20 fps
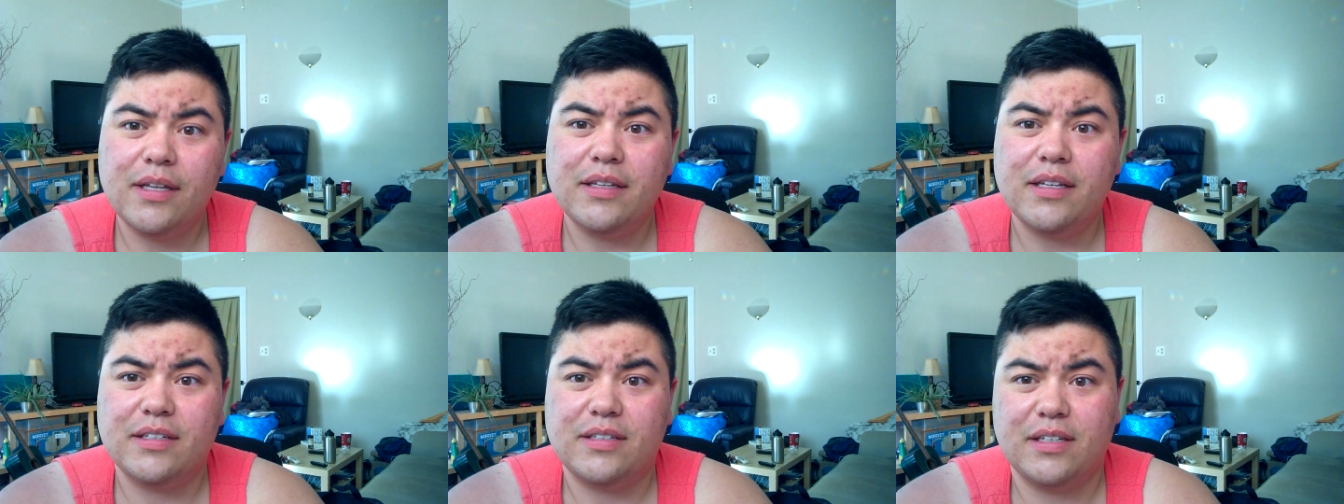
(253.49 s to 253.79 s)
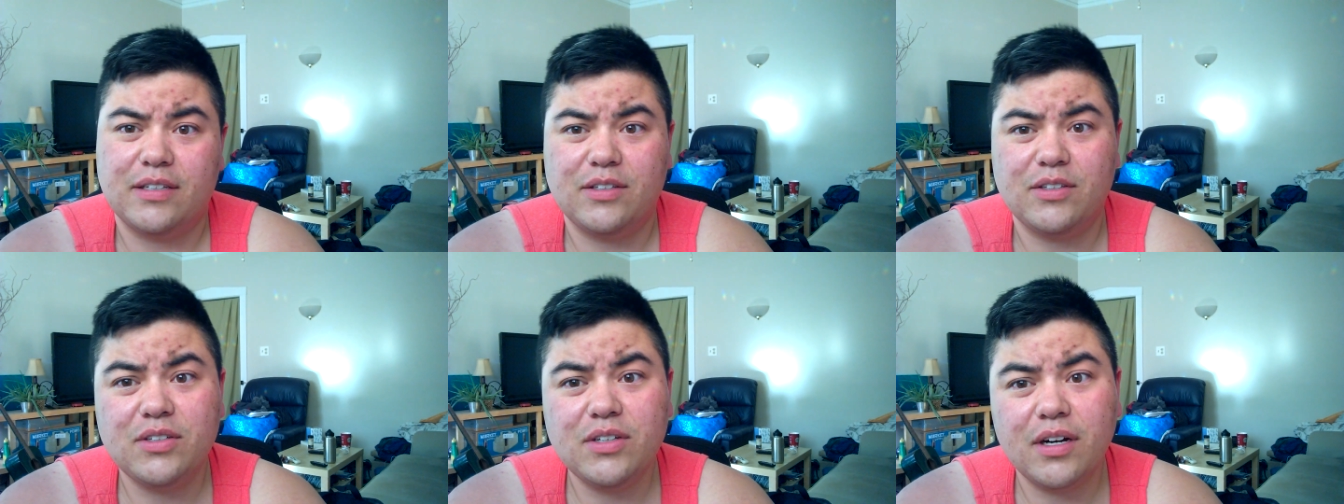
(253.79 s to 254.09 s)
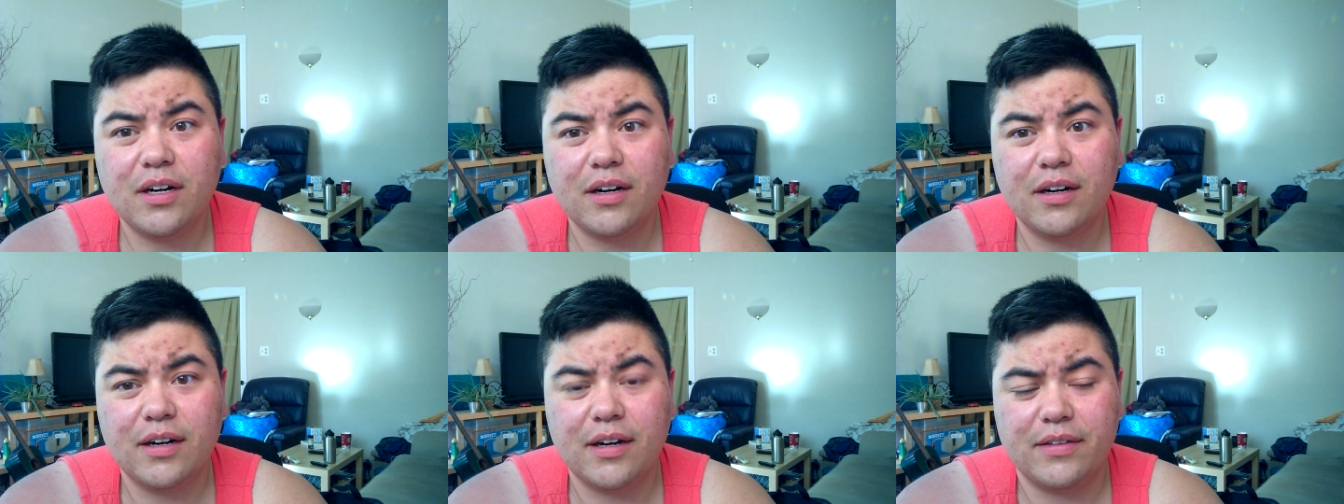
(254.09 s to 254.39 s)
they said
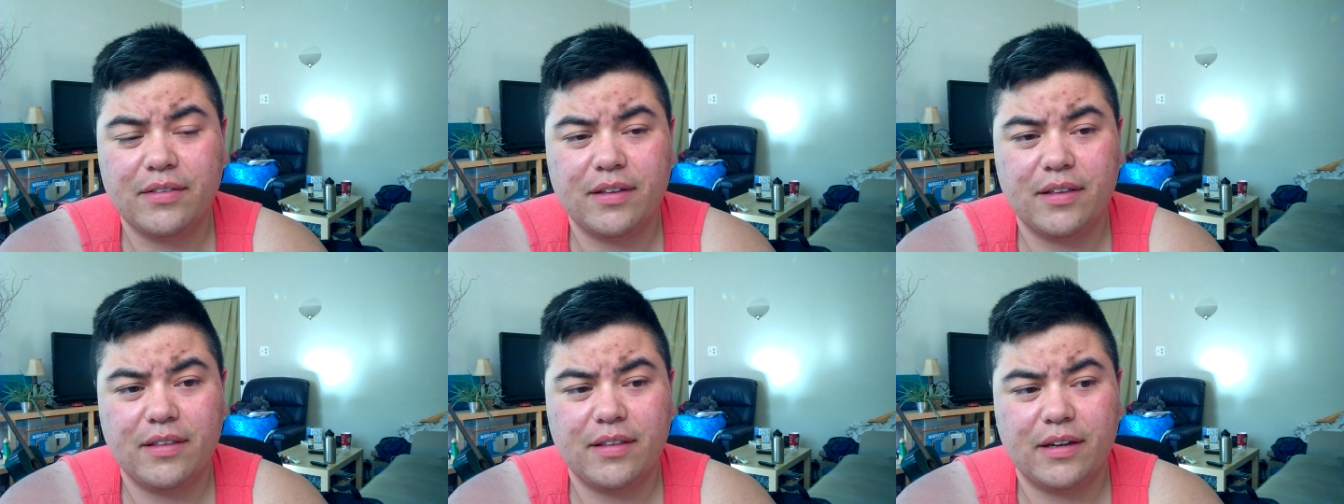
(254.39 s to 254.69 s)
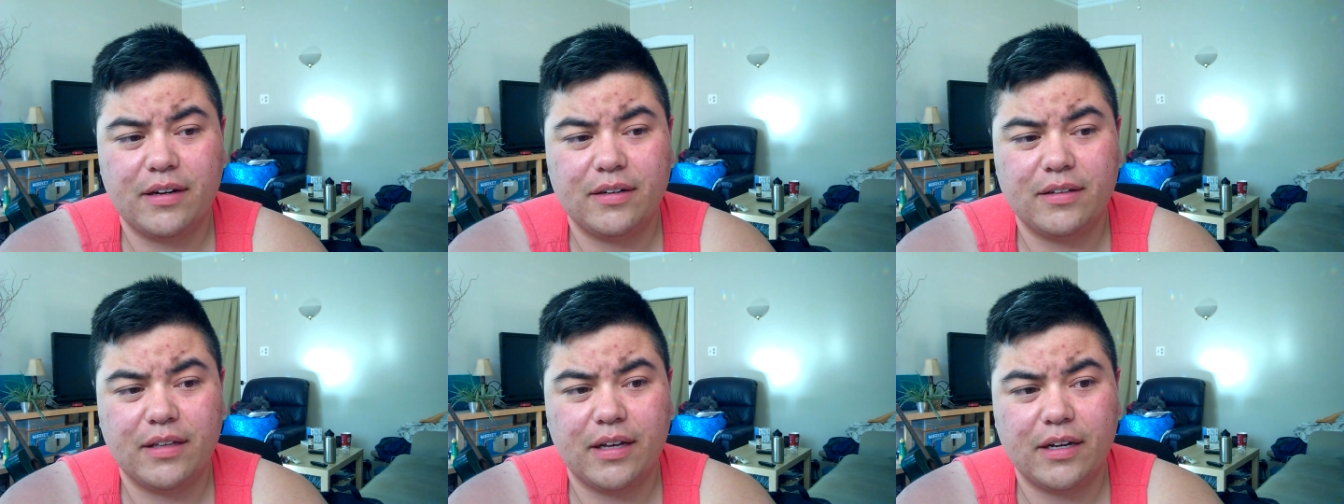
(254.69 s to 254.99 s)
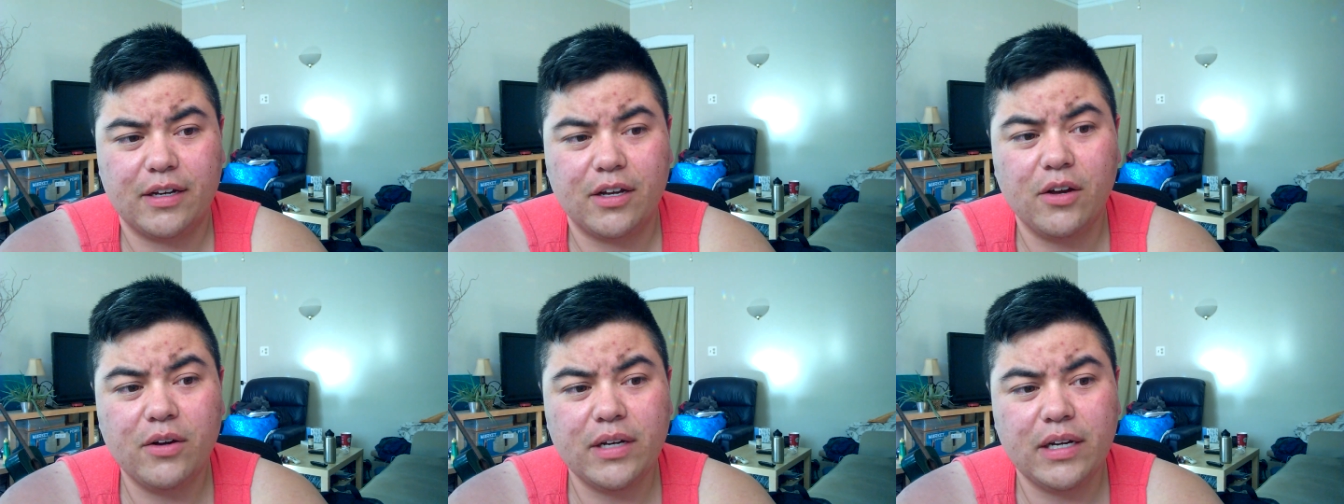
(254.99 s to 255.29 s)
sir and then they're
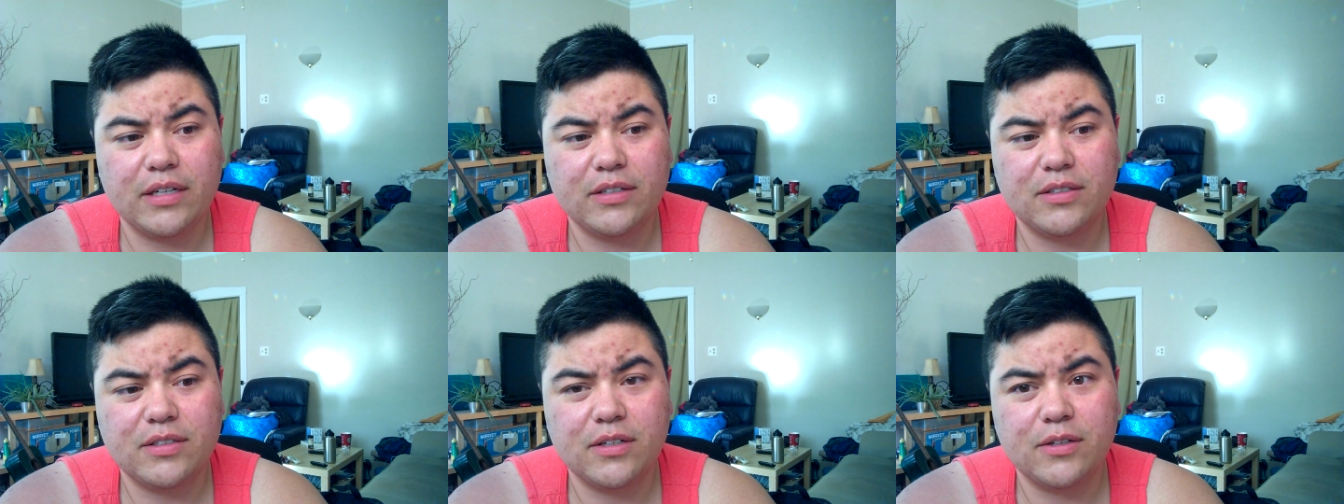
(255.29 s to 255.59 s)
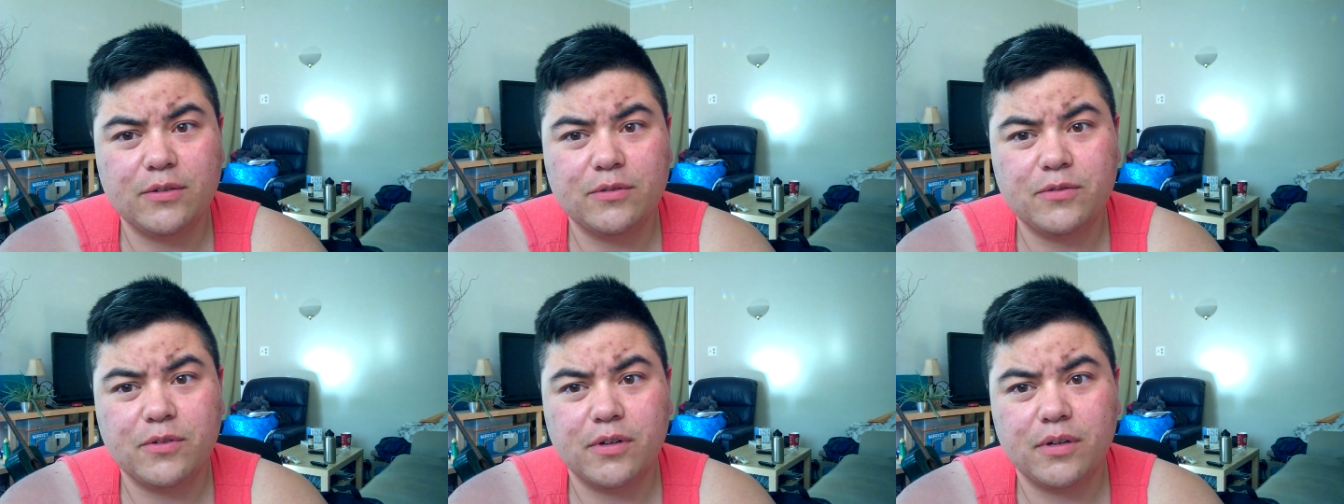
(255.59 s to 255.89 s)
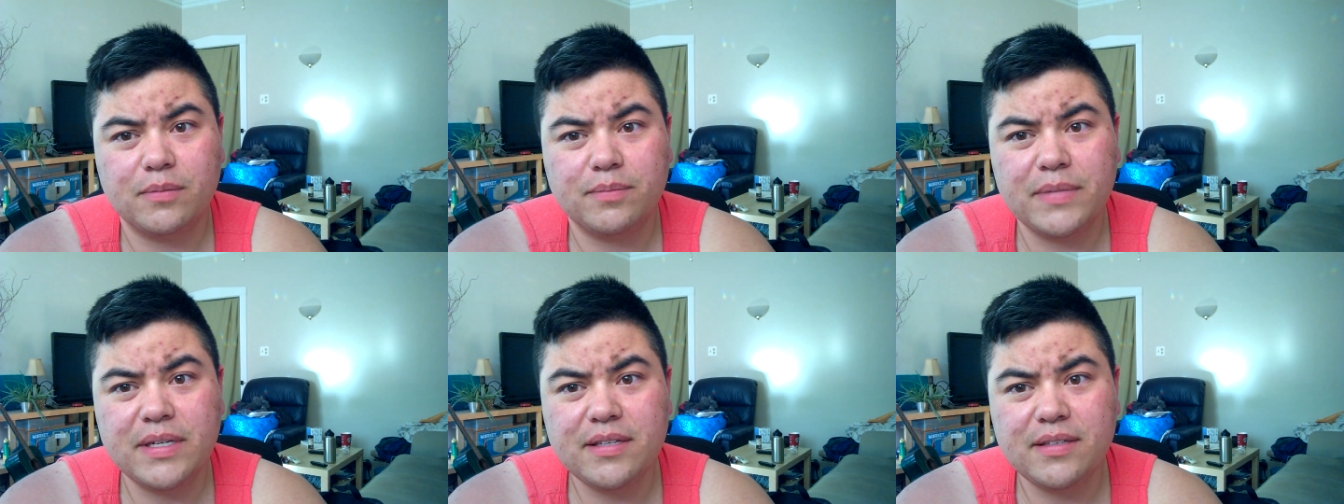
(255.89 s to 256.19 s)
like okay so
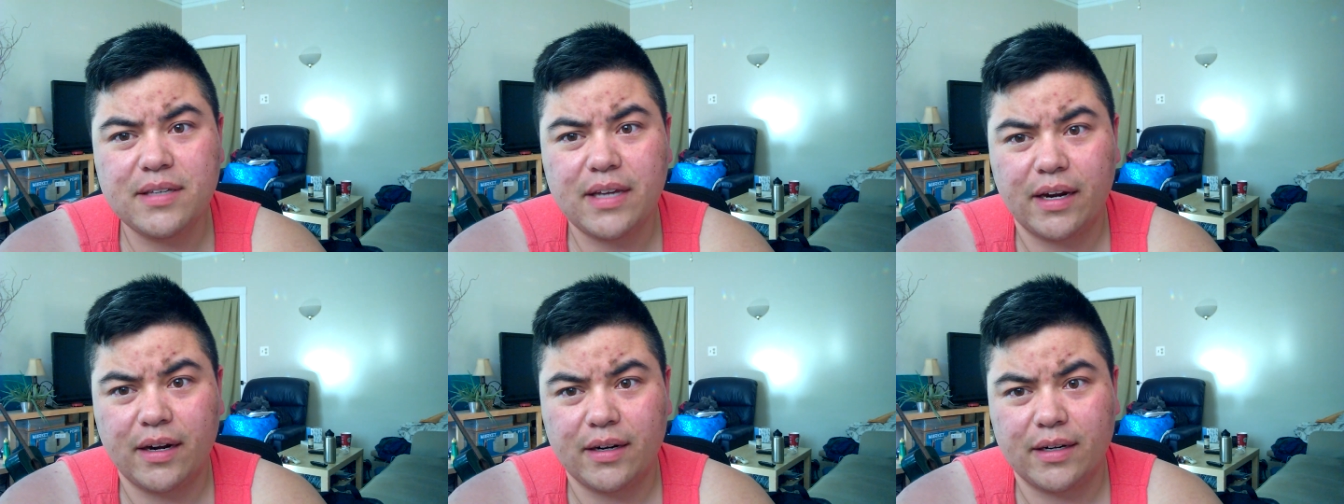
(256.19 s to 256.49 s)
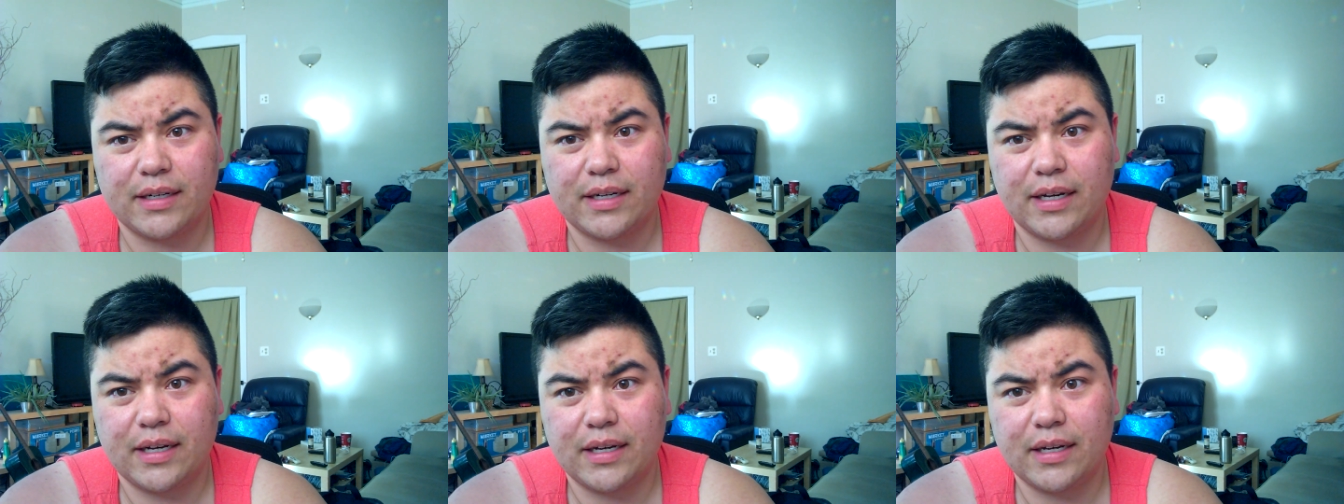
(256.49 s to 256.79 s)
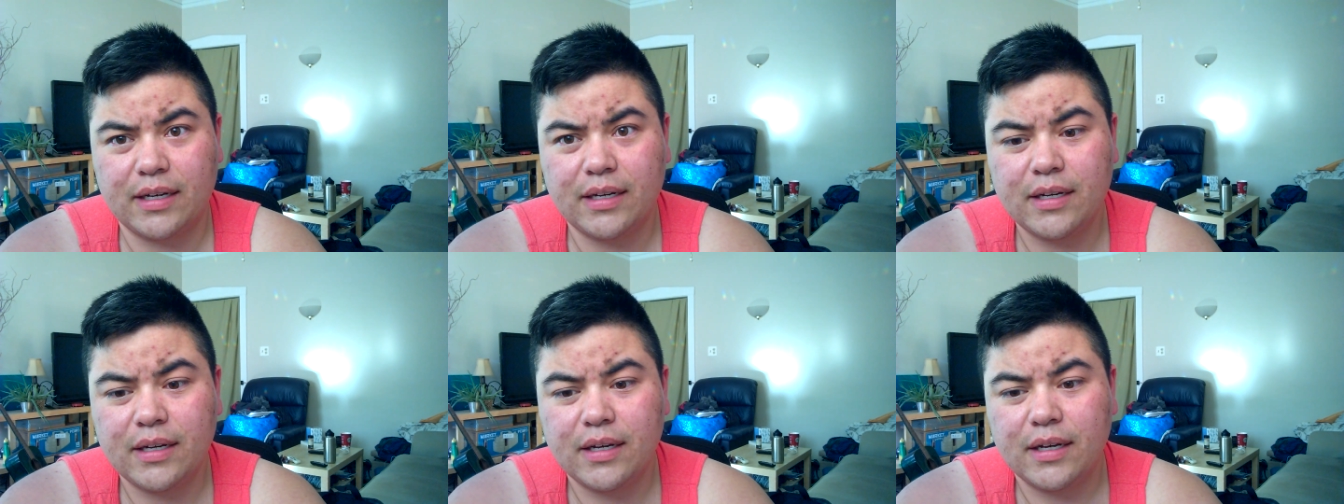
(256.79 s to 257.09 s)
for miss
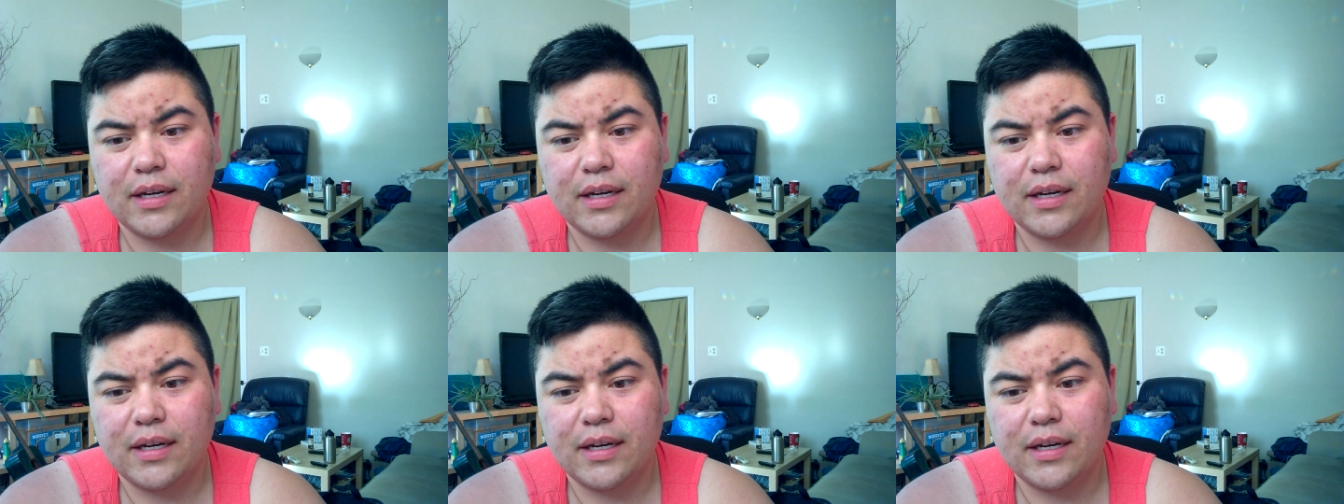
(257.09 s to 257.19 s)
erica